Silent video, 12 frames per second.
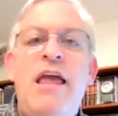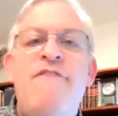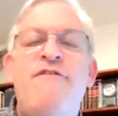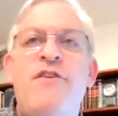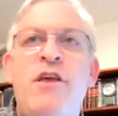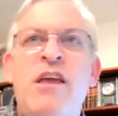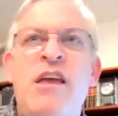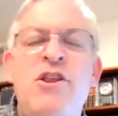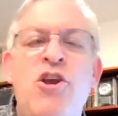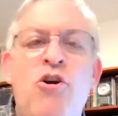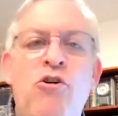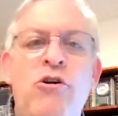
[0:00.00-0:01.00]
If
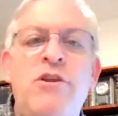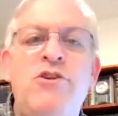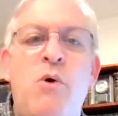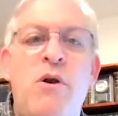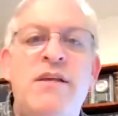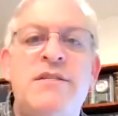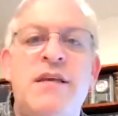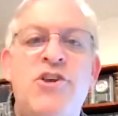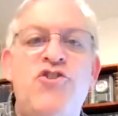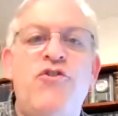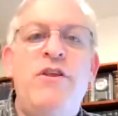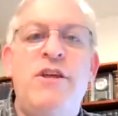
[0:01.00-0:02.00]
in the early 20th
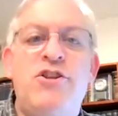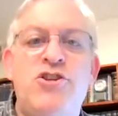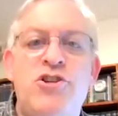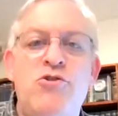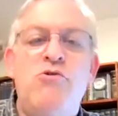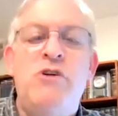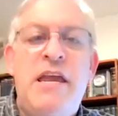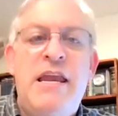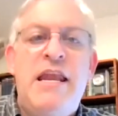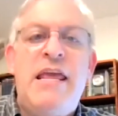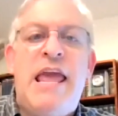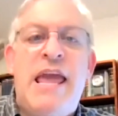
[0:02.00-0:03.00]
century, the two
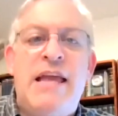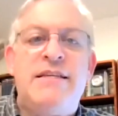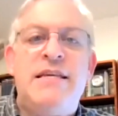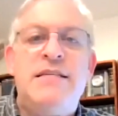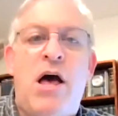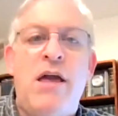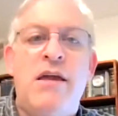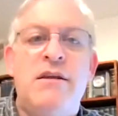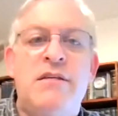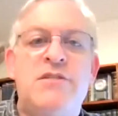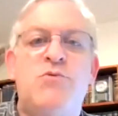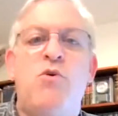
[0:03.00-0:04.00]
leading
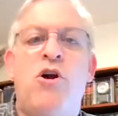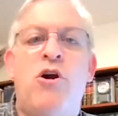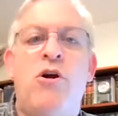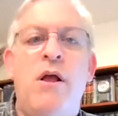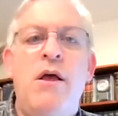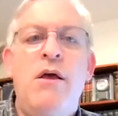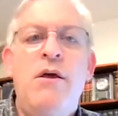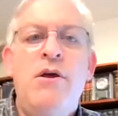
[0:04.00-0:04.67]
anti-Zionists were,